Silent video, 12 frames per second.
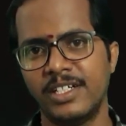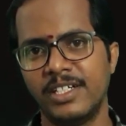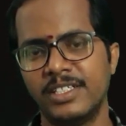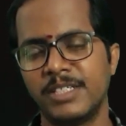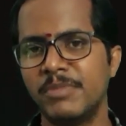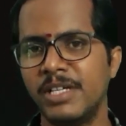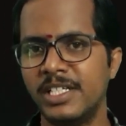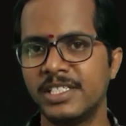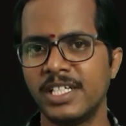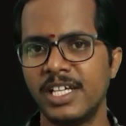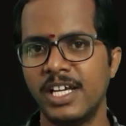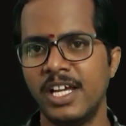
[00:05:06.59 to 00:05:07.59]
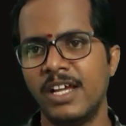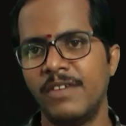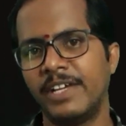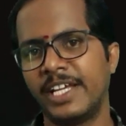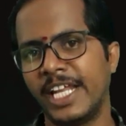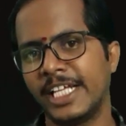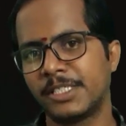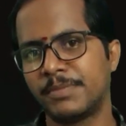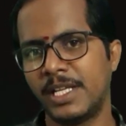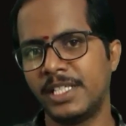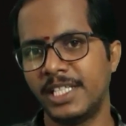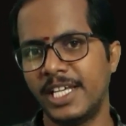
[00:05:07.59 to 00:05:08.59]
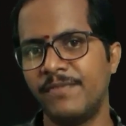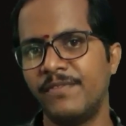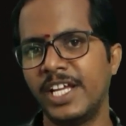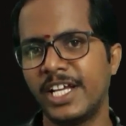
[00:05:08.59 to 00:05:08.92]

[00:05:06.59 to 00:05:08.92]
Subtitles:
That means we can express every